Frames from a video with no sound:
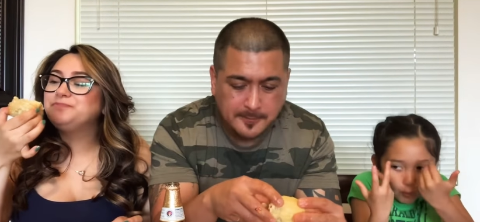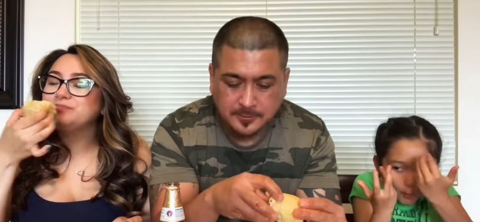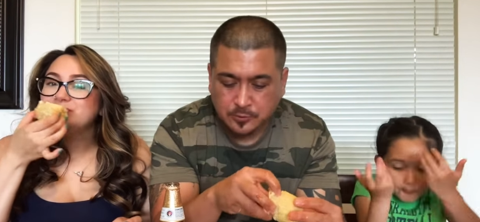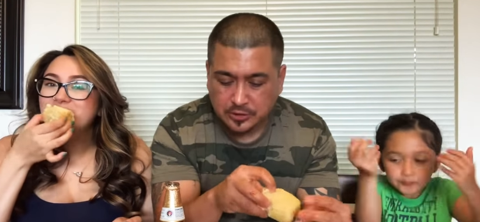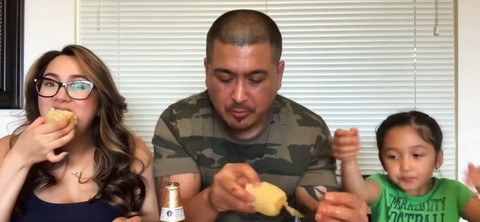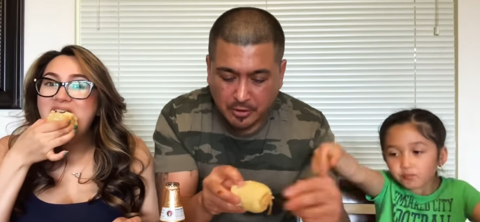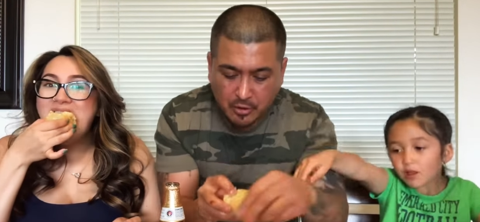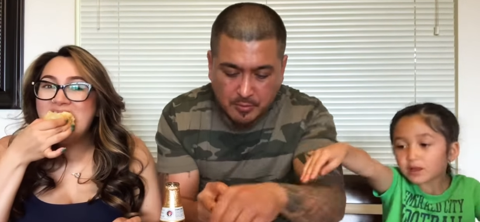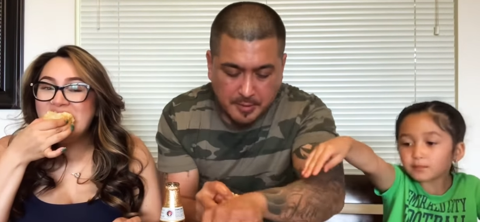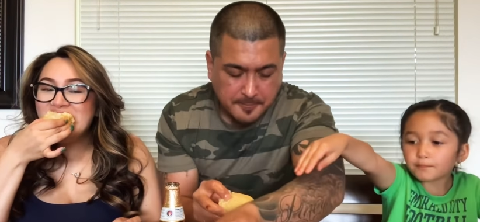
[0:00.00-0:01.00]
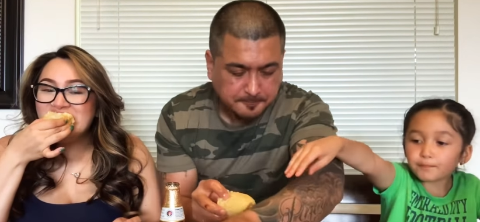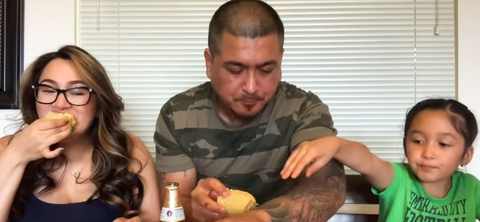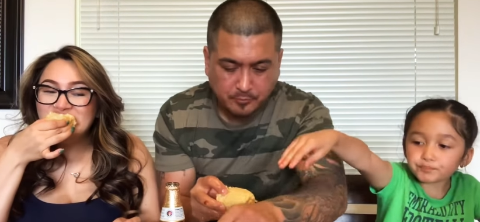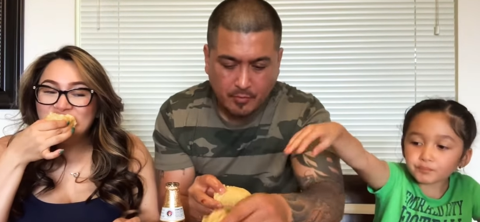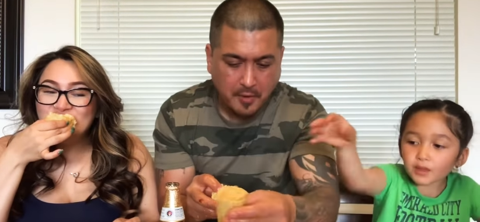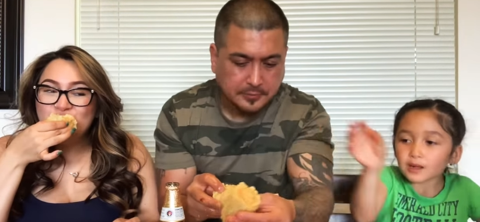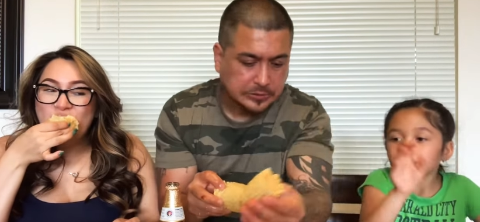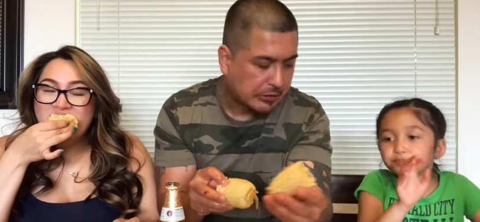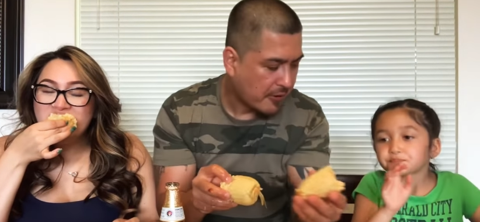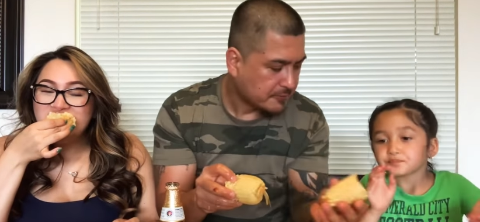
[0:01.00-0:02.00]
Speaker 1: I'm from you corn, baby?
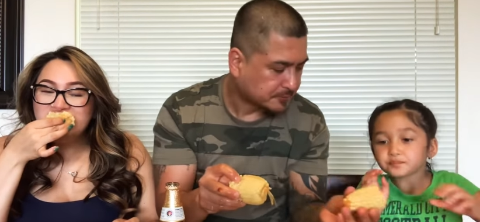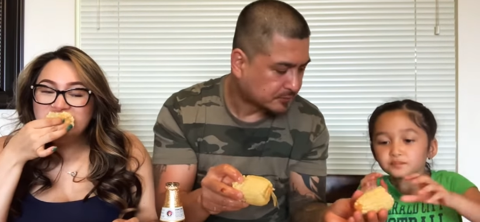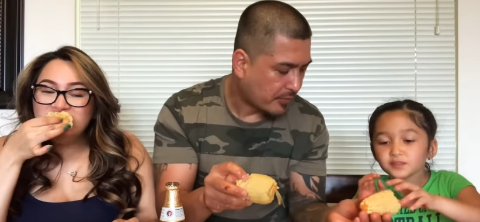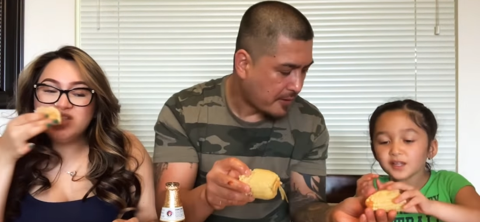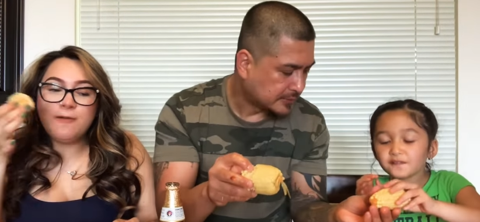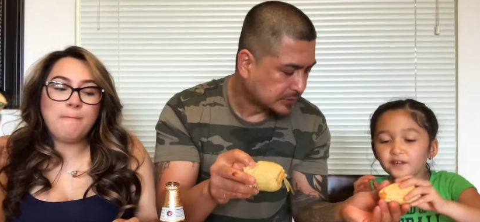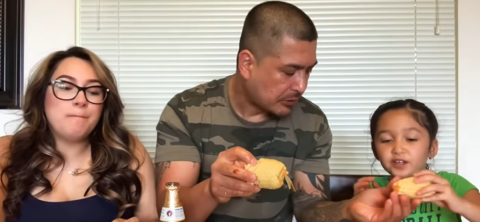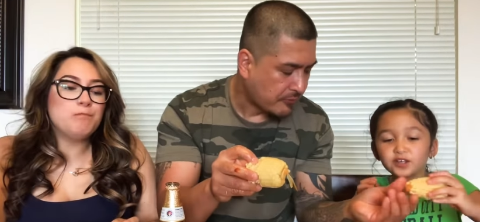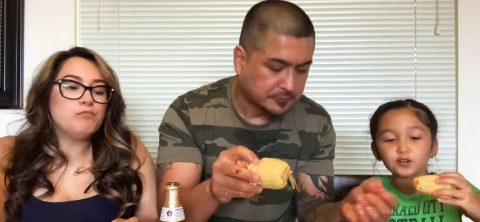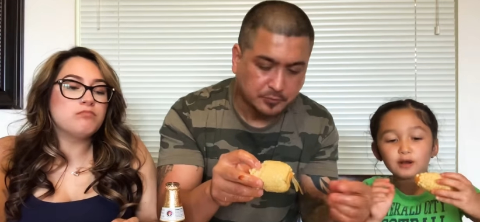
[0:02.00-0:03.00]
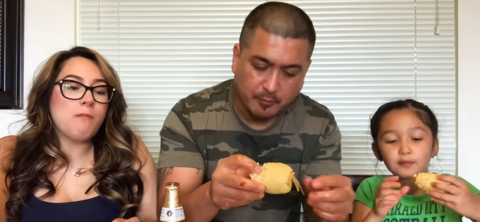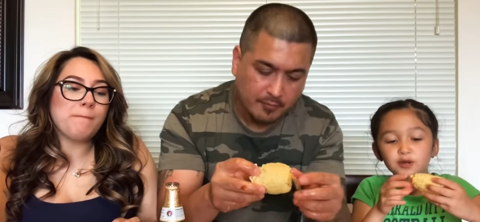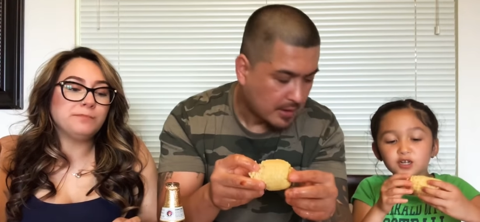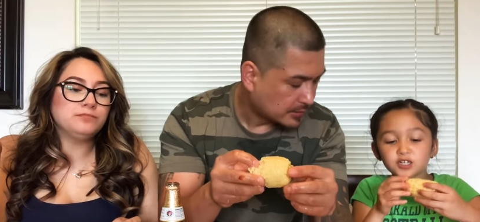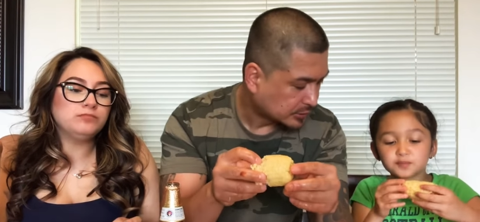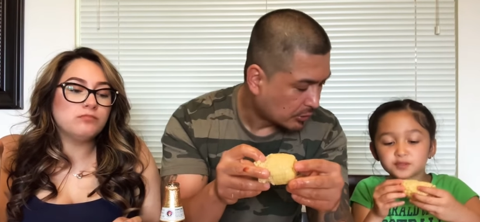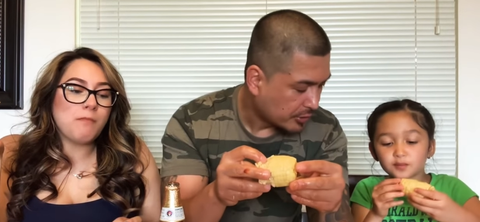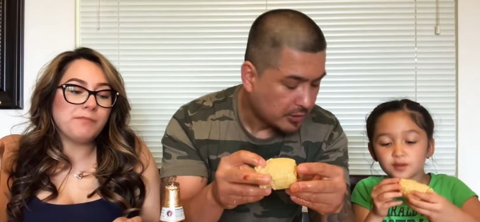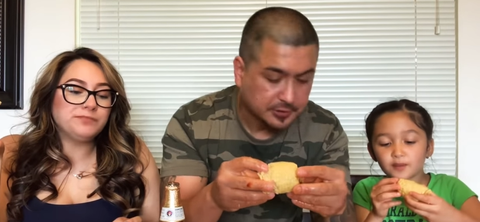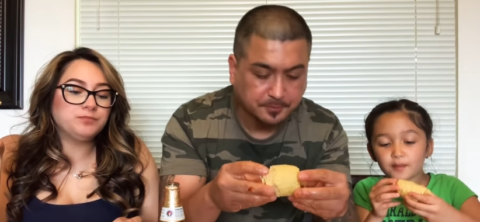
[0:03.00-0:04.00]
All right.
Speaker 2: Thank you. I'm gonna dip some
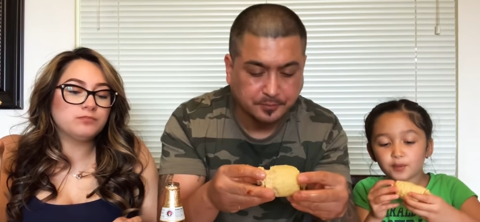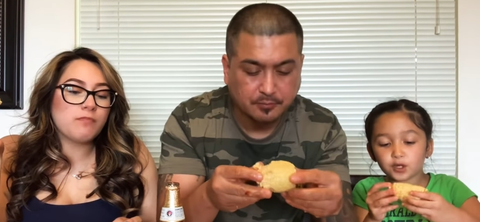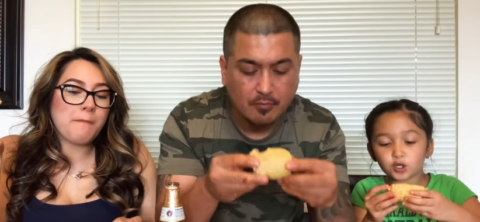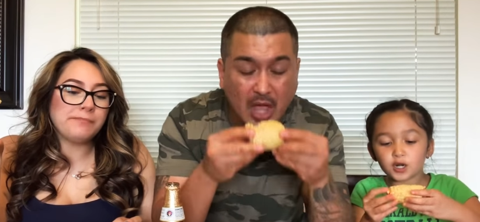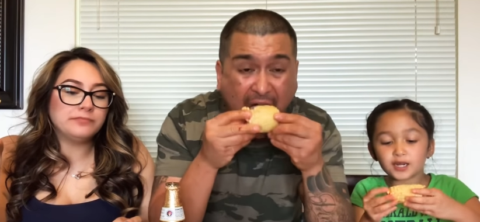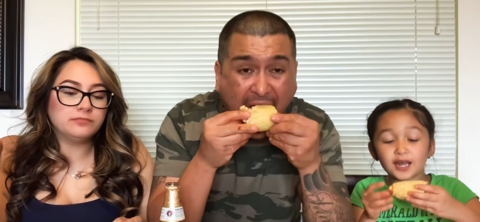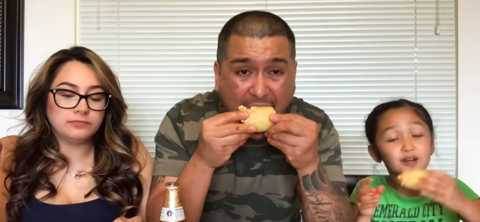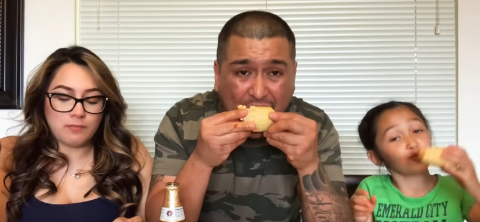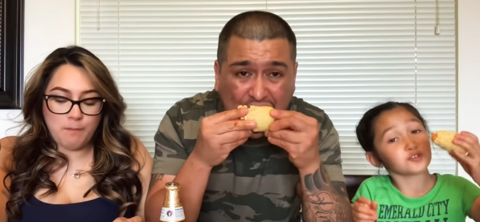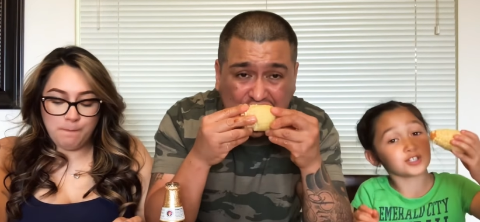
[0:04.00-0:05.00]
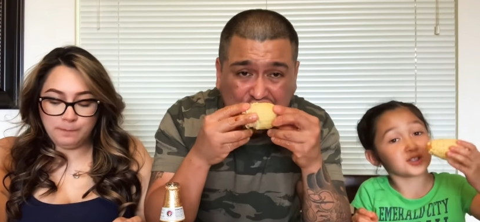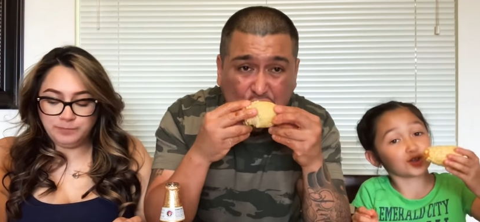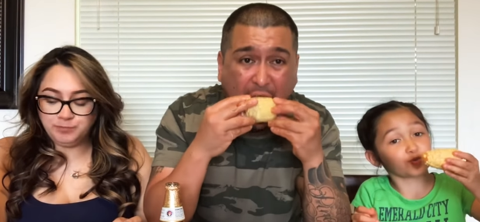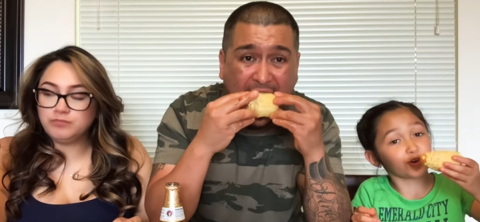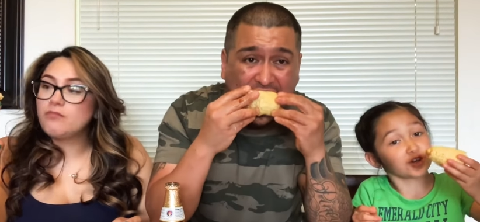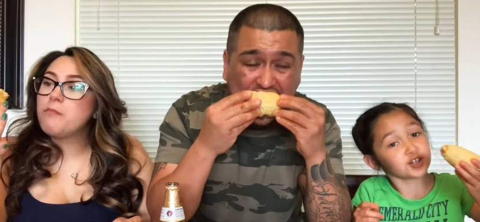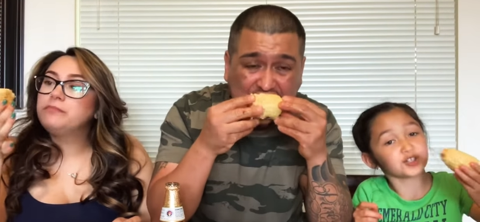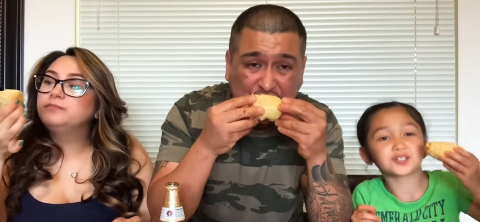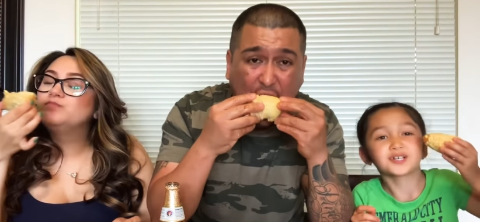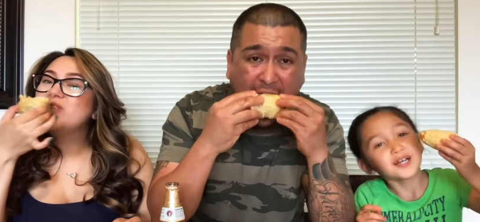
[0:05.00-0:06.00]
in my butter, and I know this is weird
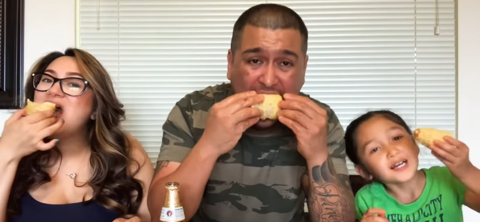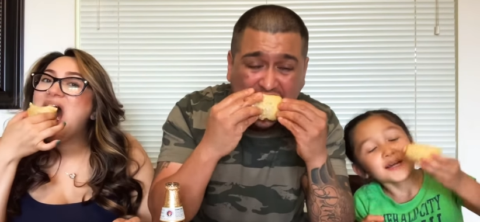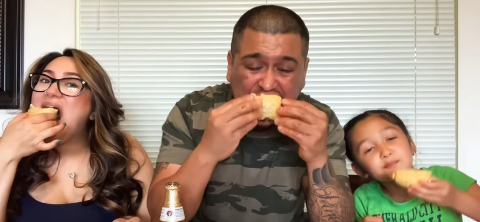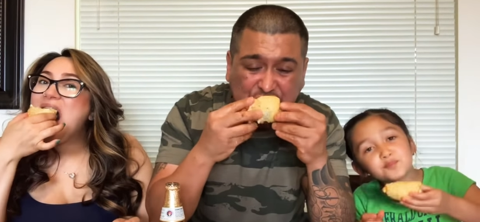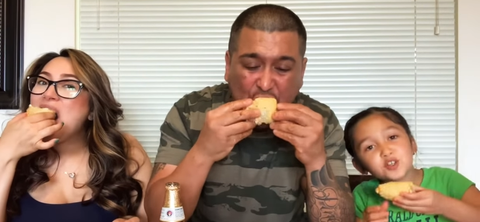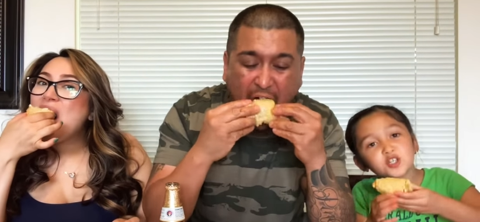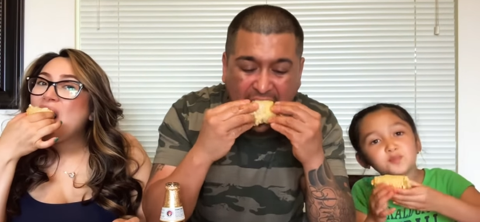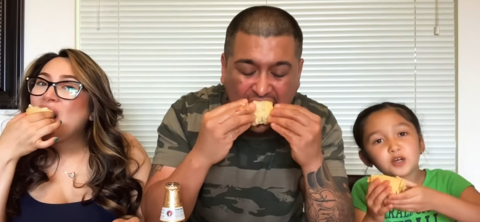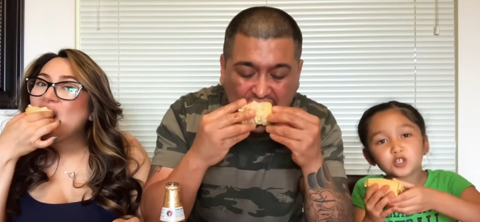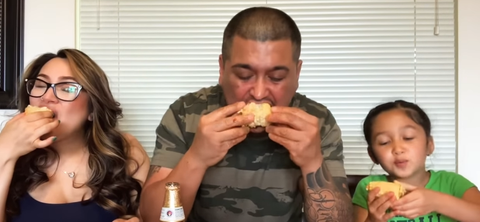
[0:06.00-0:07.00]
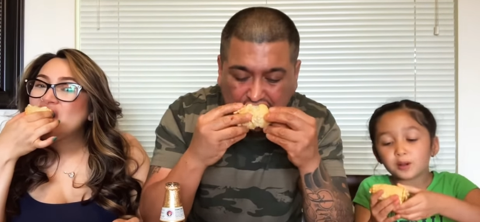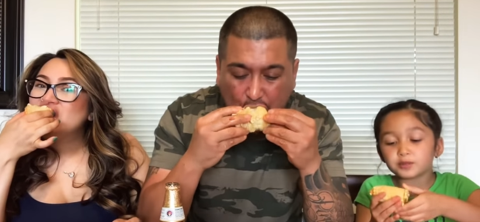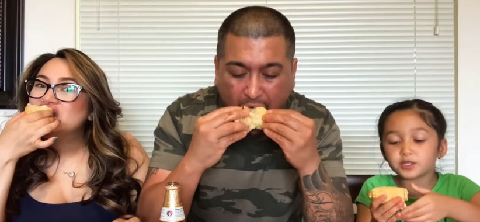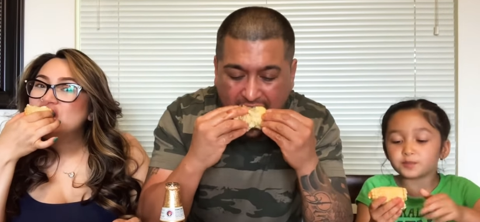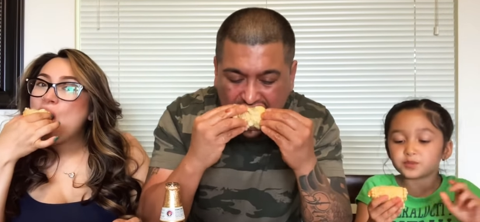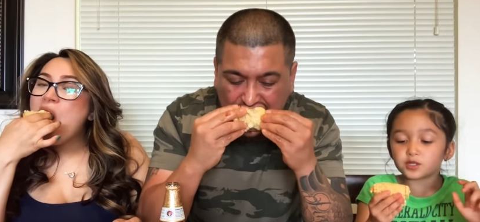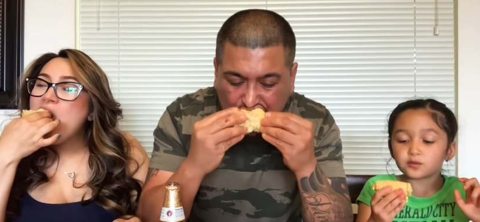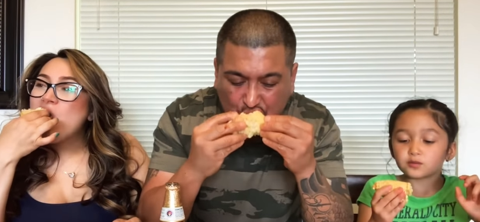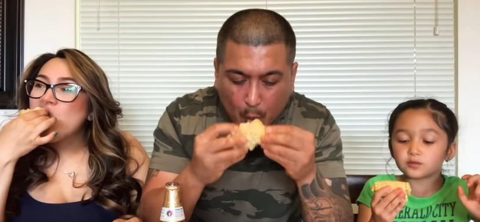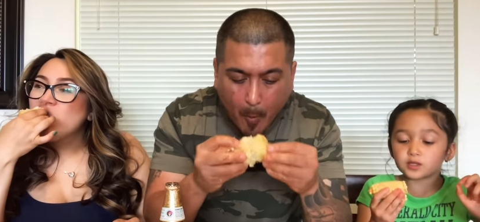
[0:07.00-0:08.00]
because this butter's probably dipped in.
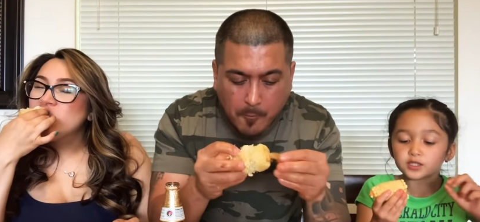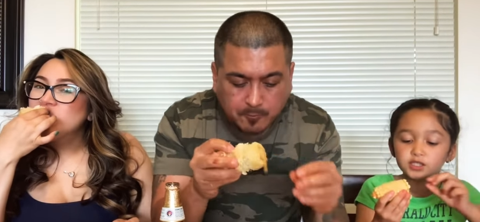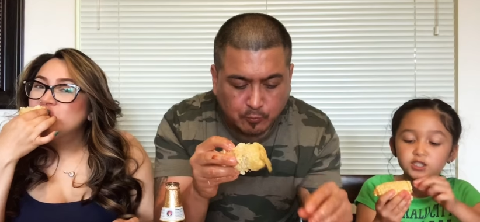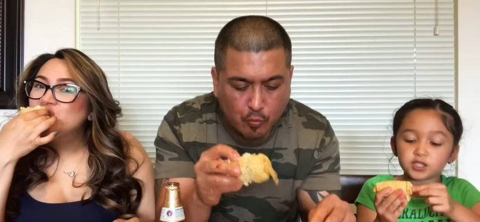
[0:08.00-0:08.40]
Is this